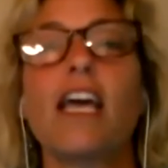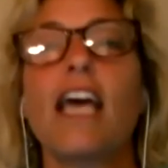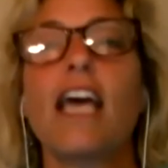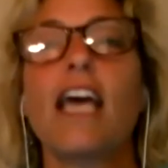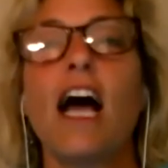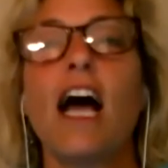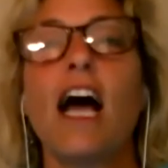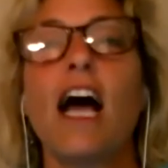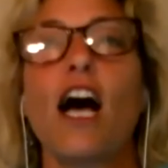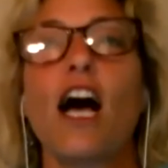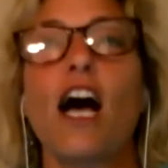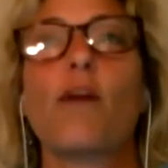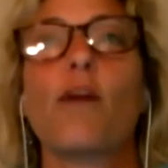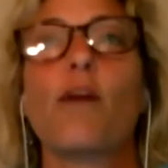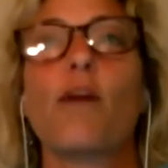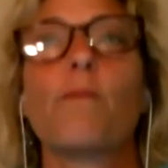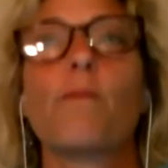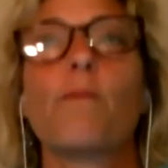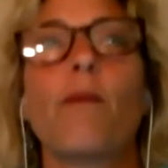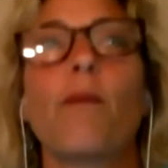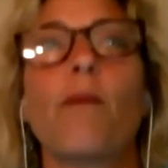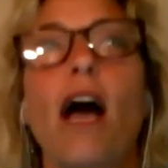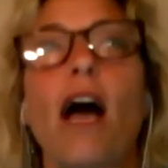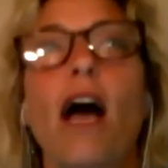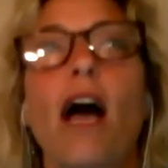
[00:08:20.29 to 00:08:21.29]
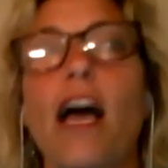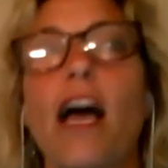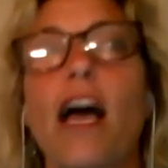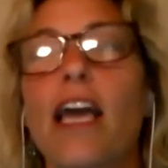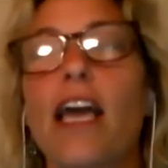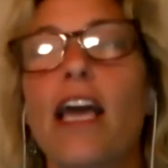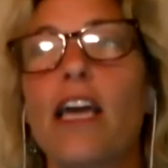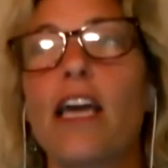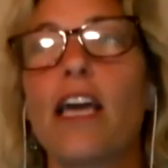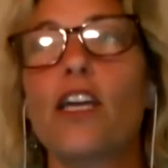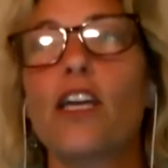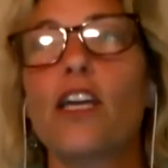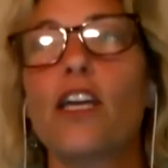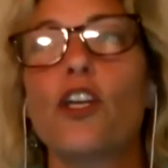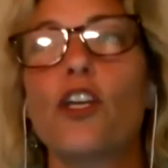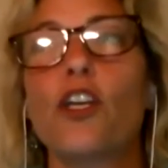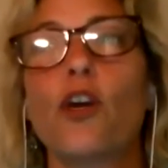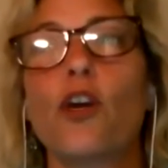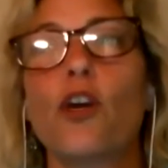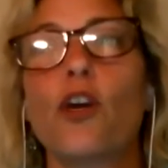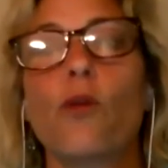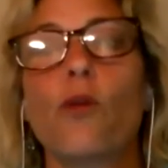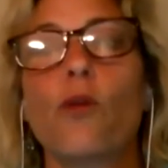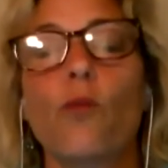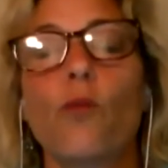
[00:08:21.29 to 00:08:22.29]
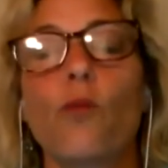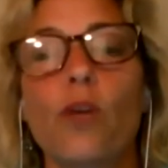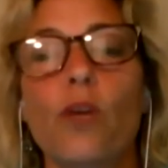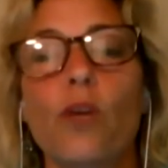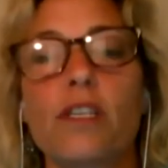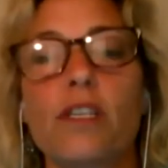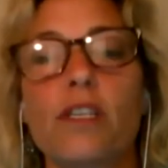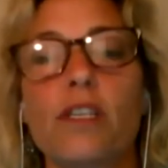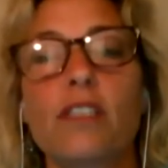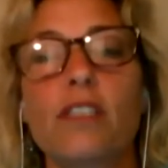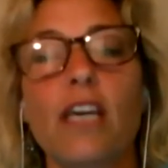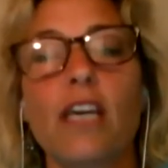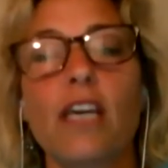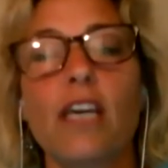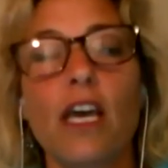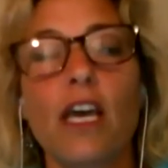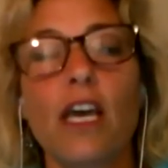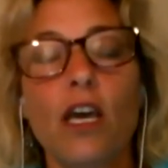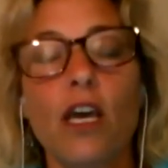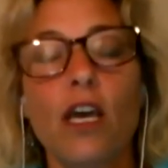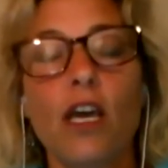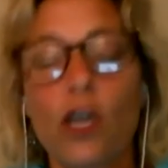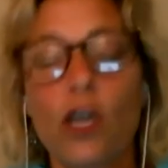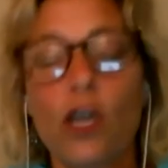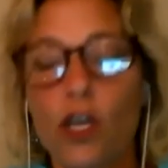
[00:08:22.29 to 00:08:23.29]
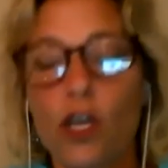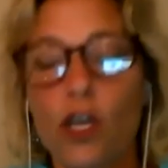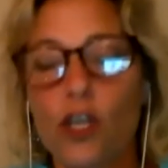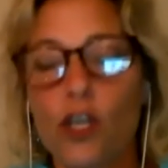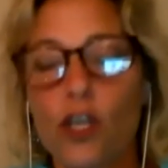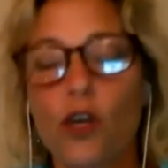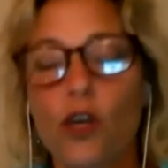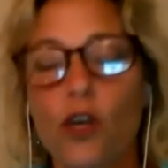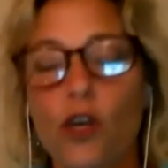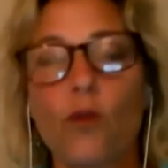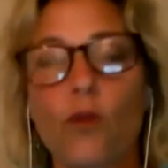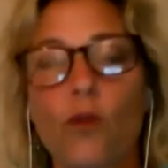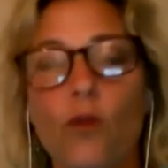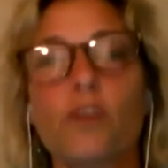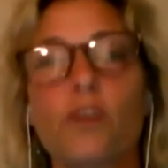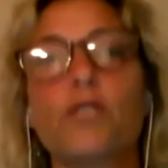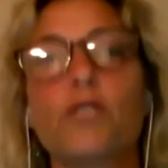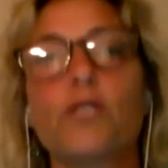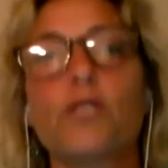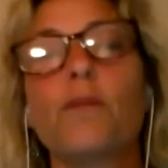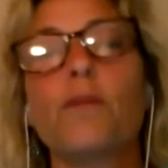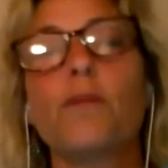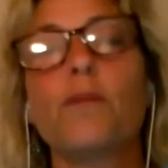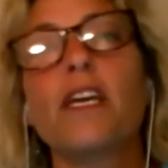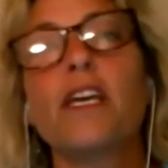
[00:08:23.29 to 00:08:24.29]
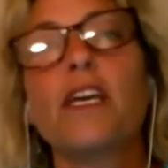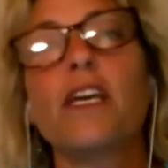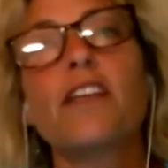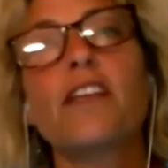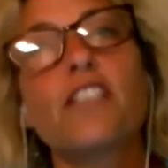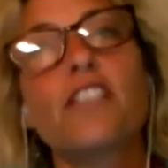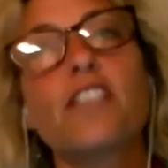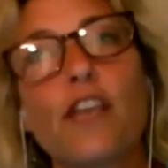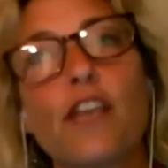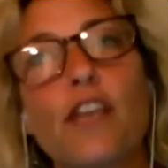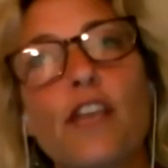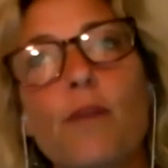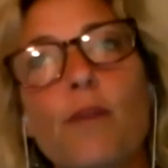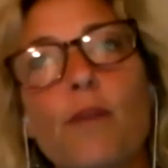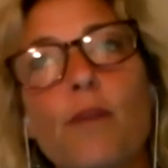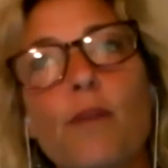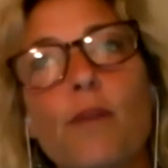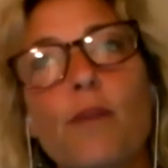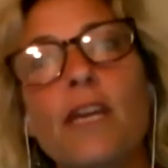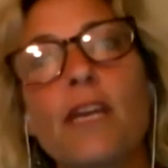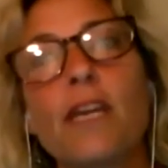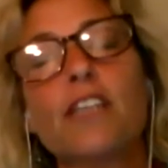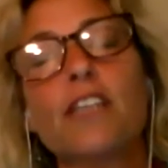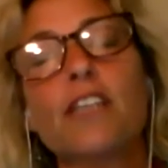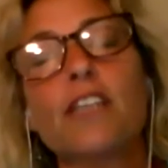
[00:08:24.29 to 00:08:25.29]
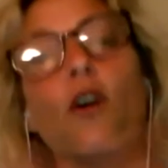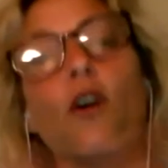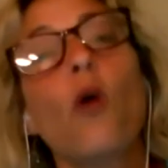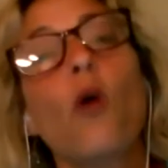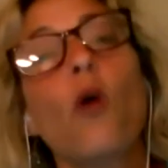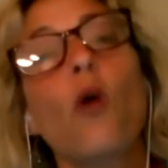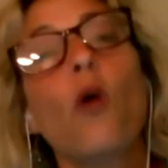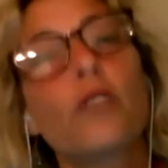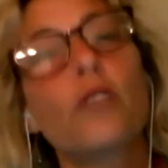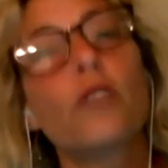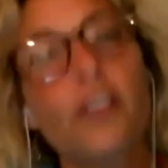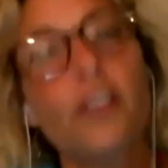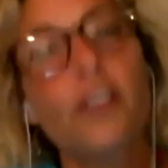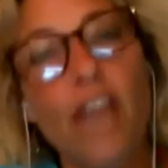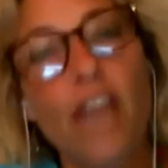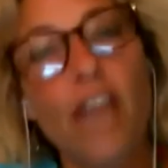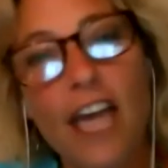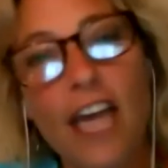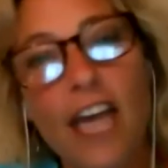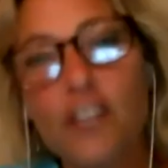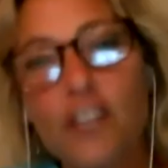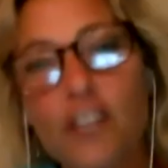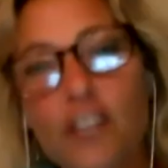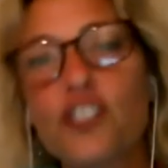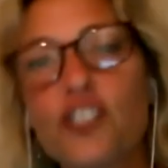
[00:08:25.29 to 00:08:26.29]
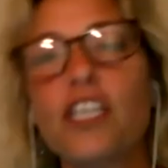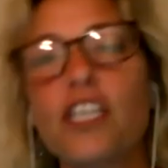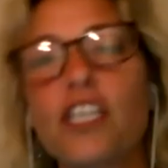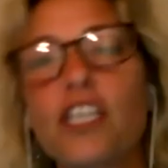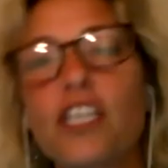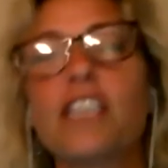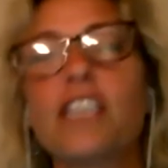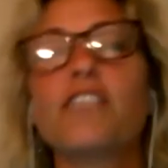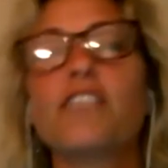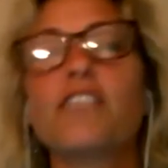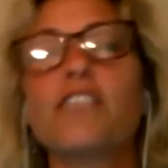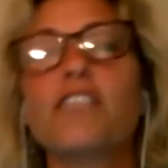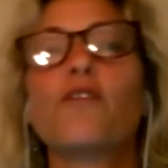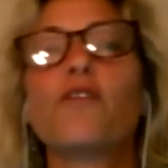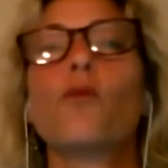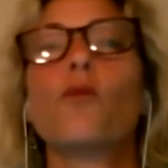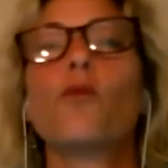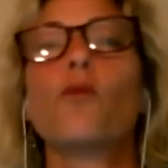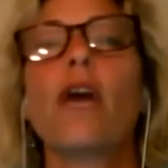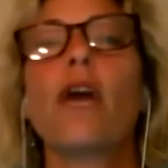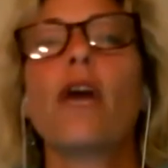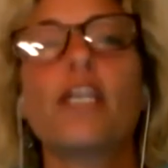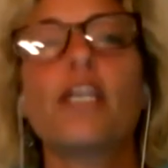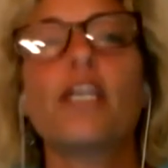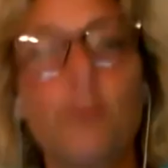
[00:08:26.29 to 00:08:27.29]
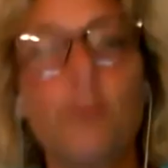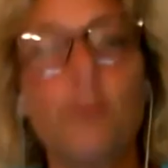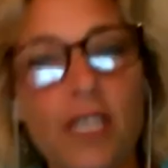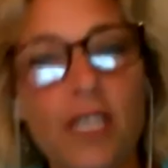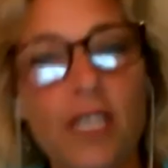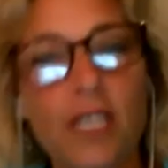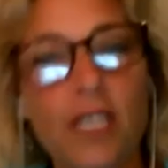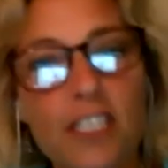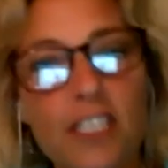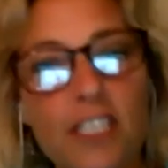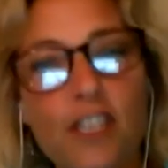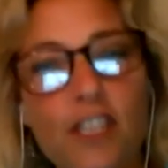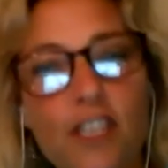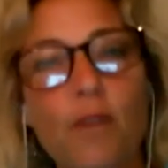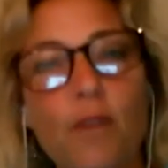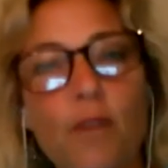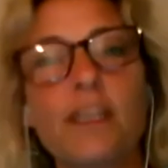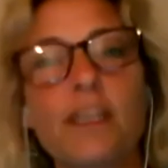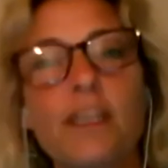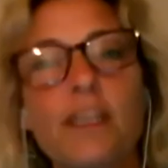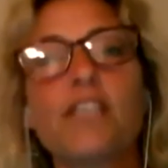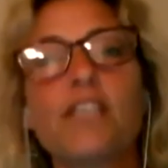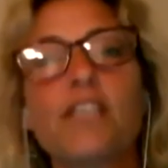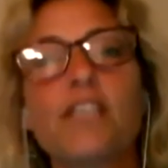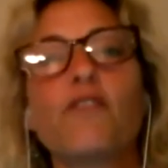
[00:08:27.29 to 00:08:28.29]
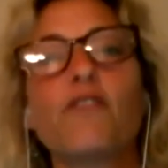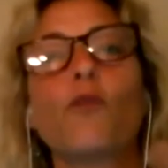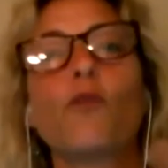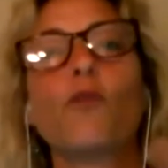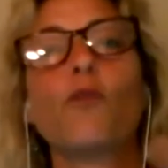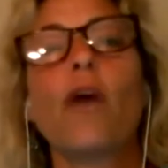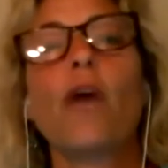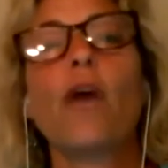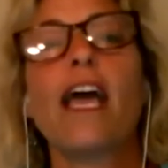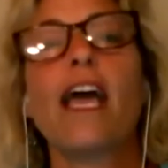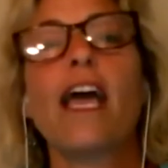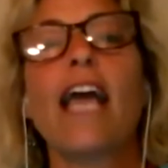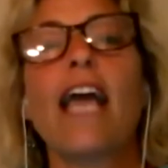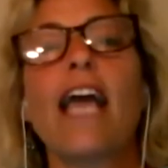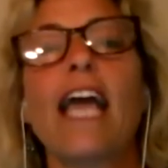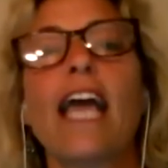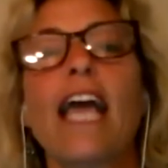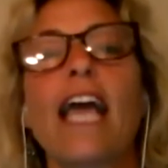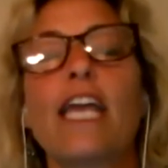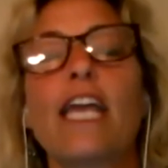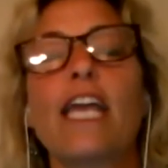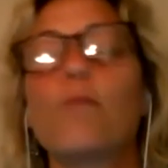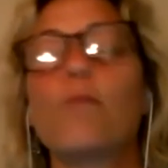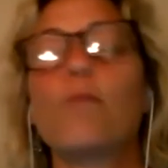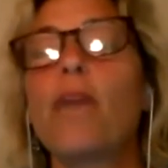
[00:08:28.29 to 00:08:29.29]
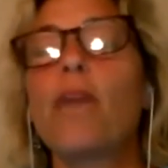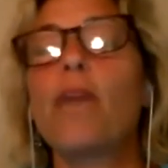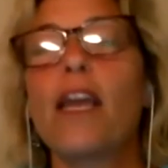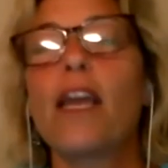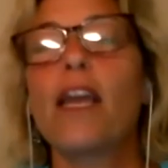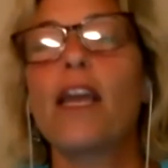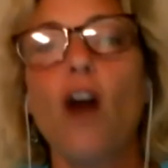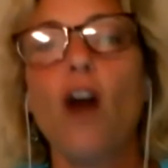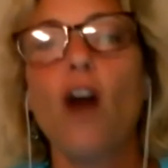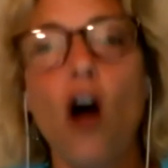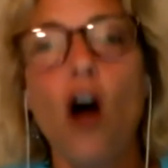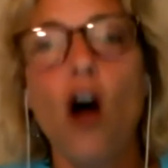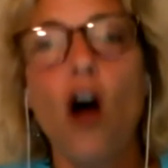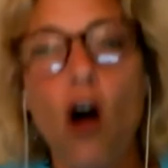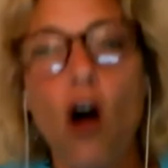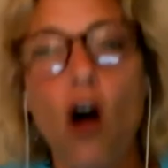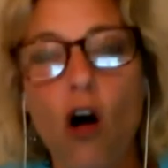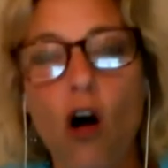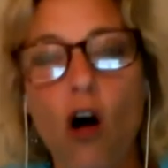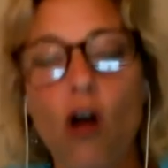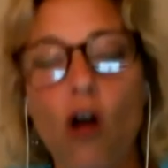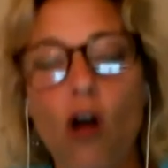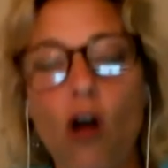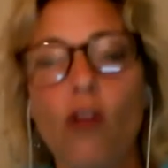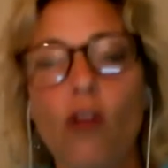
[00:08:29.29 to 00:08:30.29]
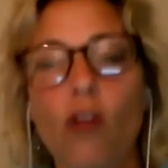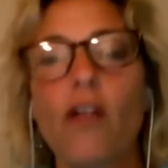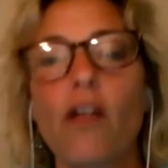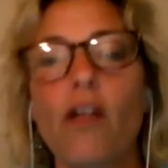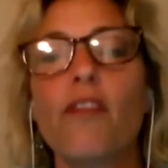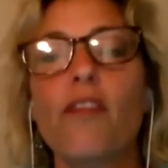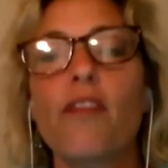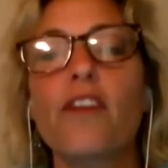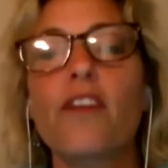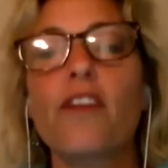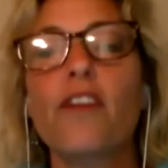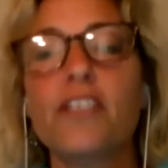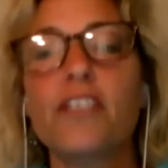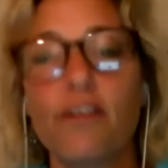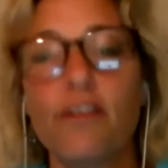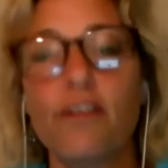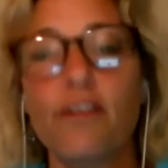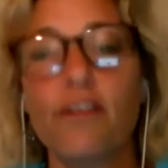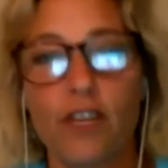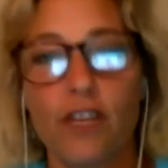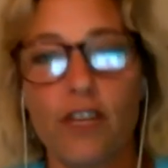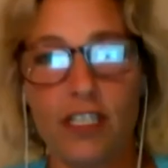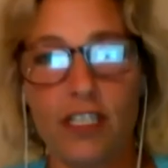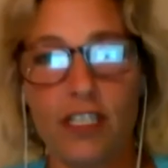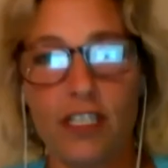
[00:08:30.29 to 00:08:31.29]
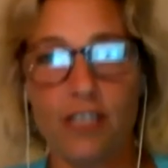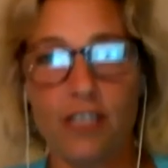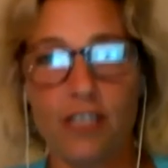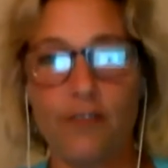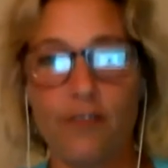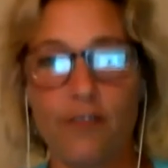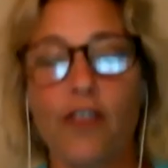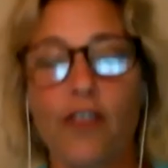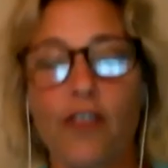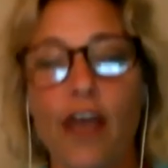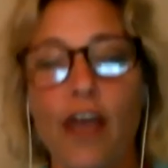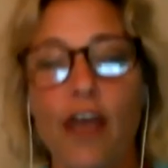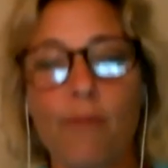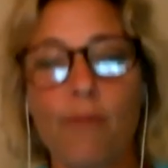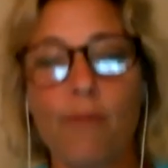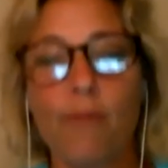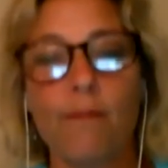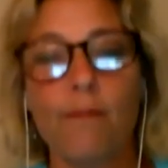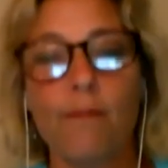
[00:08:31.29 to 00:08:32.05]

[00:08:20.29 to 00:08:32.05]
I was speaking to them holding the energy in a different way, speaking to them in a different way, and it made all the difference for them,